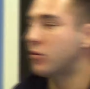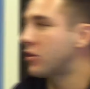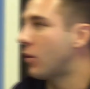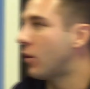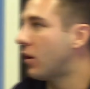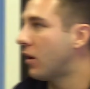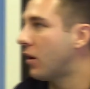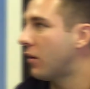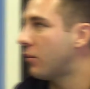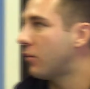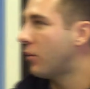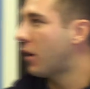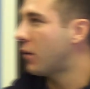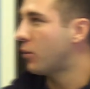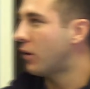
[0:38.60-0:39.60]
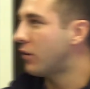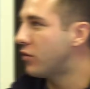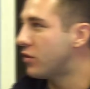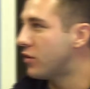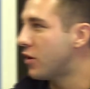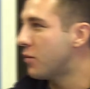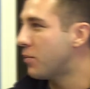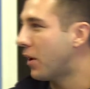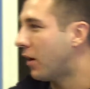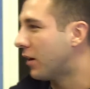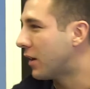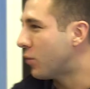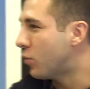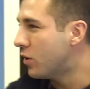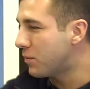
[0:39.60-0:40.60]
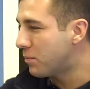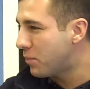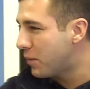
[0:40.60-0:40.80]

So my one to you, Parky, would